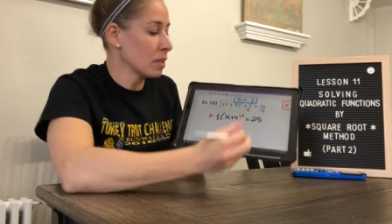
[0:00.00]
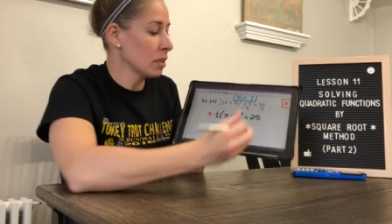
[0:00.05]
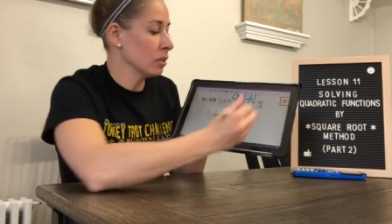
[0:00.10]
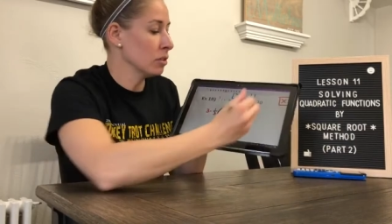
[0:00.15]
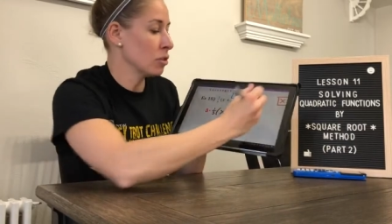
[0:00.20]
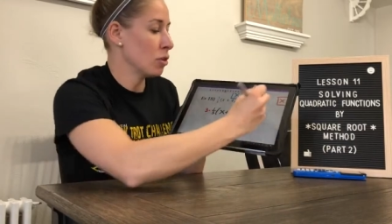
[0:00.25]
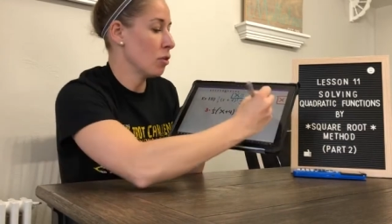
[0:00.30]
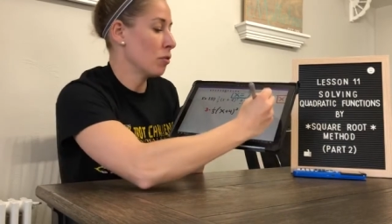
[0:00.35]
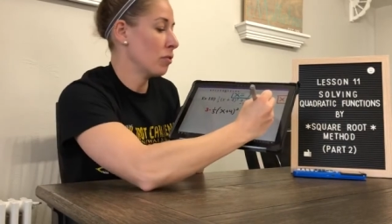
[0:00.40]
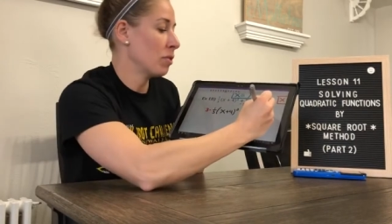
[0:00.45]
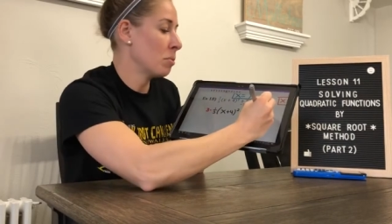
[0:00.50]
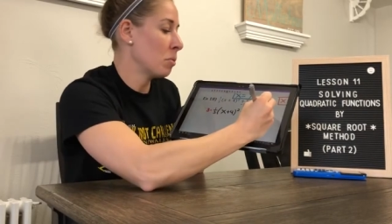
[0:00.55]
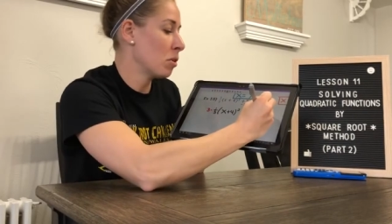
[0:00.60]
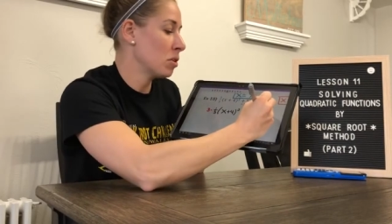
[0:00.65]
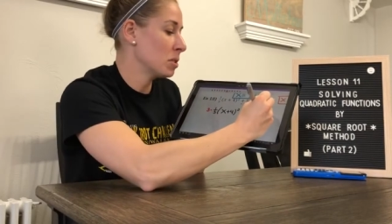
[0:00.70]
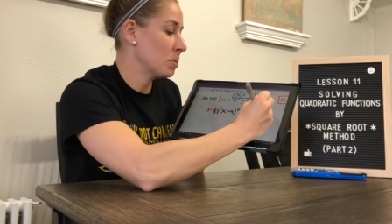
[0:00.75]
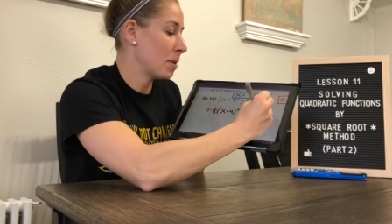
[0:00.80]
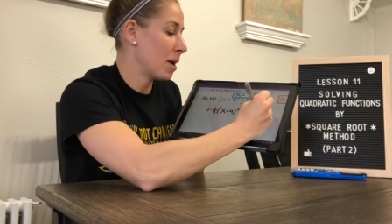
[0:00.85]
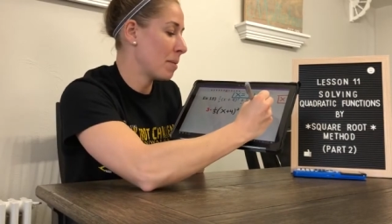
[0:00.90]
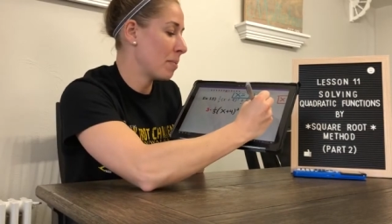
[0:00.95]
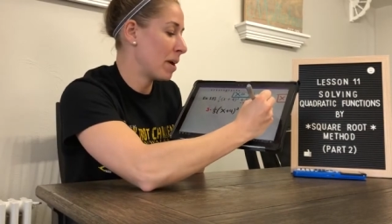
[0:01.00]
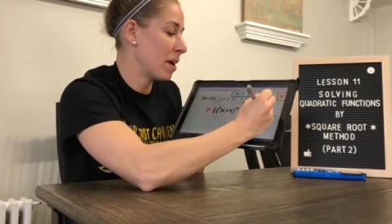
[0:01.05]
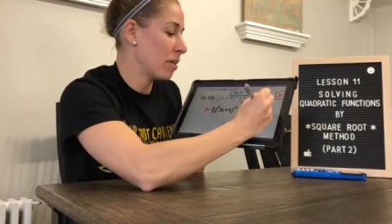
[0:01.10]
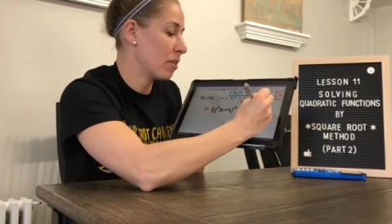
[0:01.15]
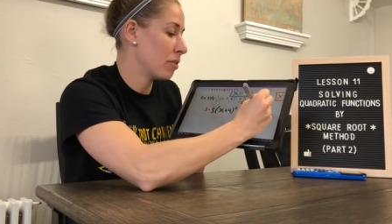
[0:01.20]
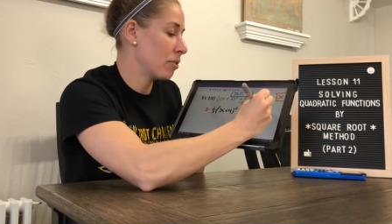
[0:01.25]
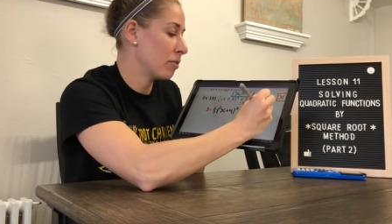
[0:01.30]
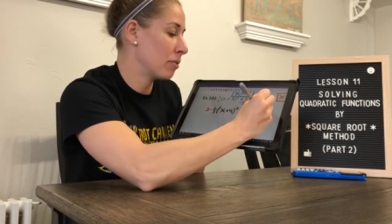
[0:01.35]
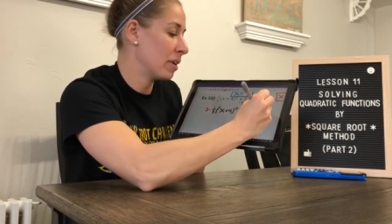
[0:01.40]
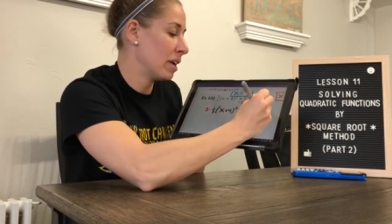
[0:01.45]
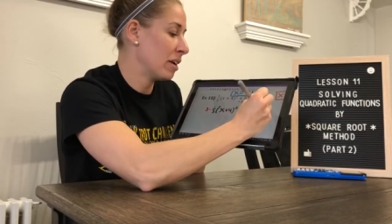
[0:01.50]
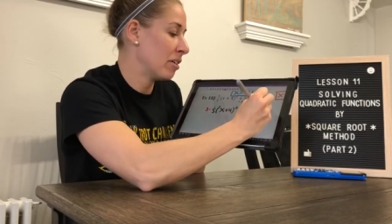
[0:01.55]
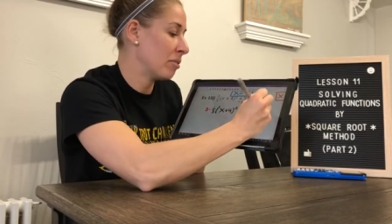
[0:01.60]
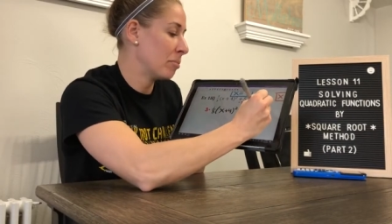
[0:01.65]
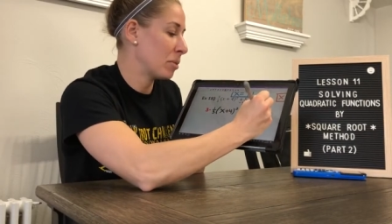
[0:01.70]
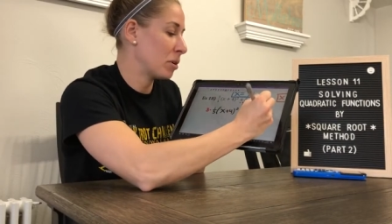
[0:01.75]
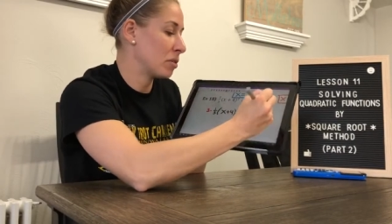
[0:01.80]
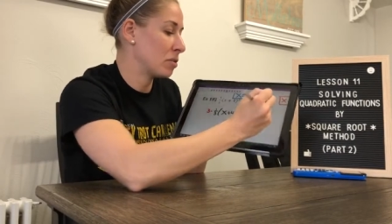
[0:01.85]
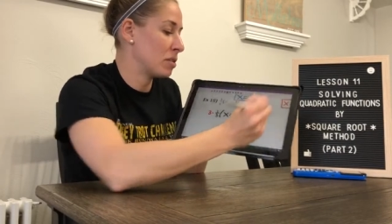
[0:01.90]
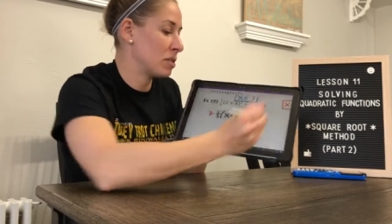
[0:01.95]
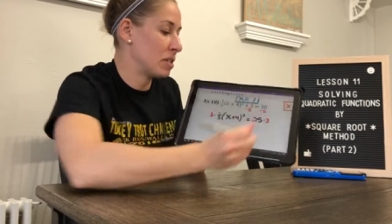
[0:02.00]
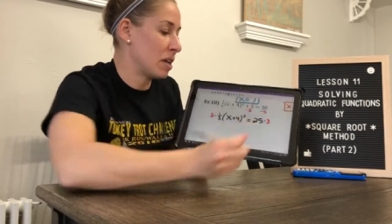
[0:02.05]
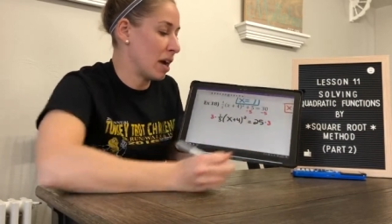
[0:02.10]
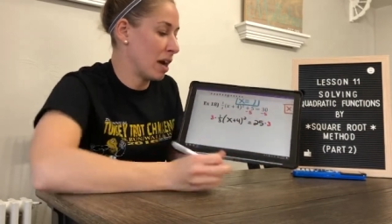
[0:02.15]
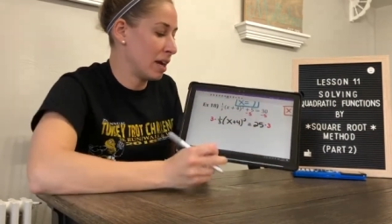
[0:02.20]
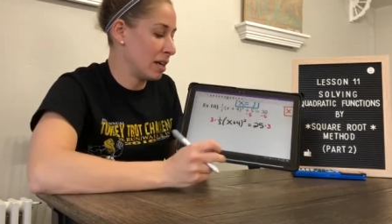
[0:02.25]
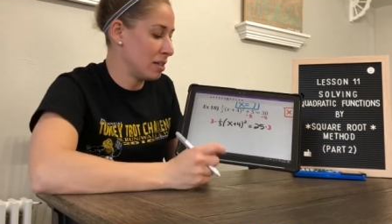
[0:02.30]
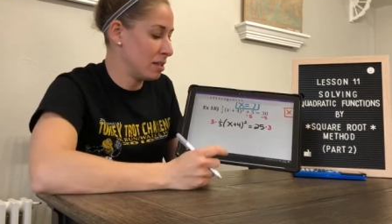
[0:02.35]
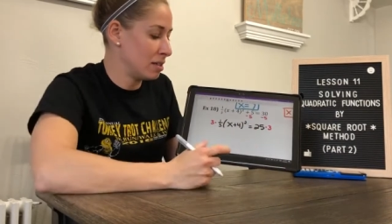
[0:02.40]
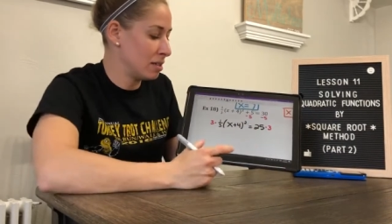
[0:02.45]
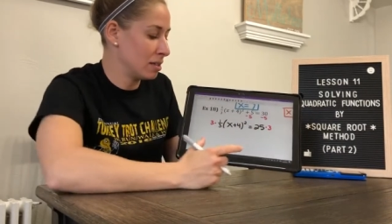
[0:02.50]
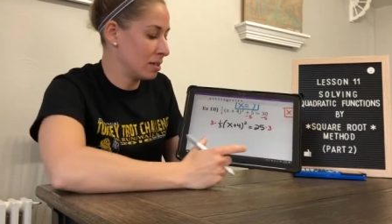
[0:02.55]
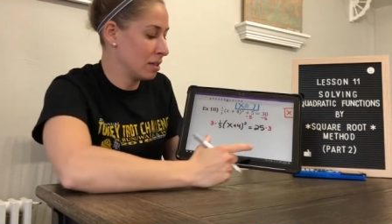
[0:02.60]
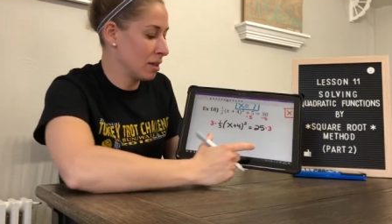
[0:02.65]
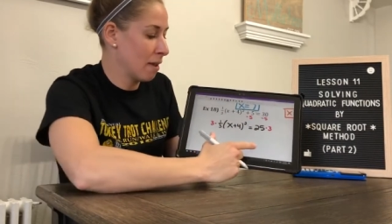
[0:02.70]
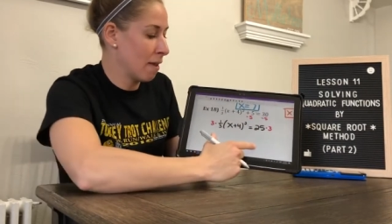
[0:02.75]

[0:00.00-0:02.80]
So if we multiply by 3 on both sides,